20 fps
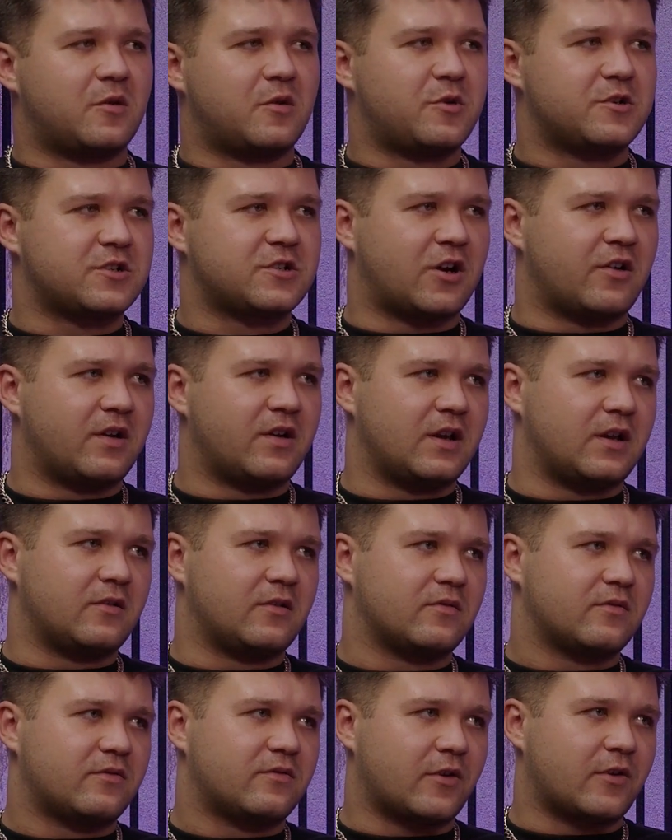much already
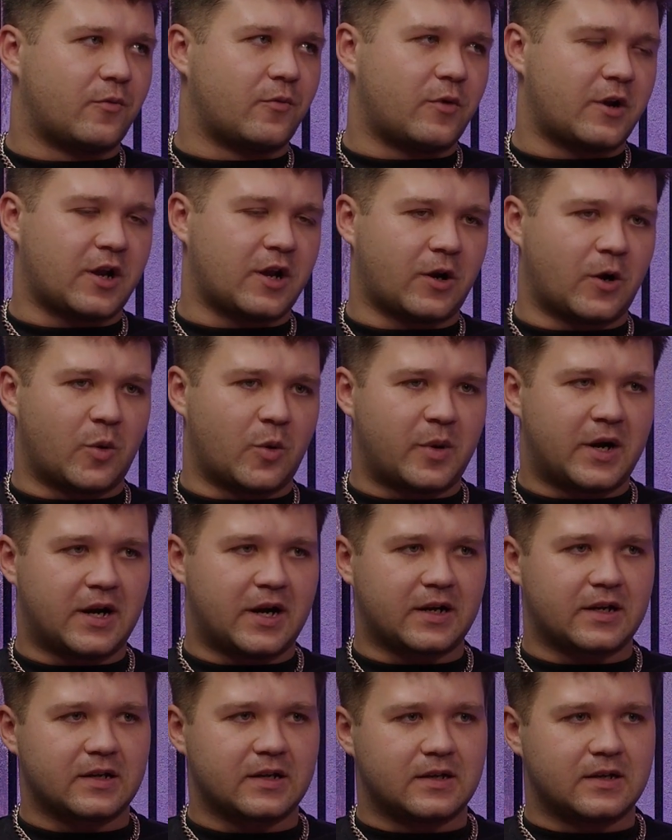from when I go back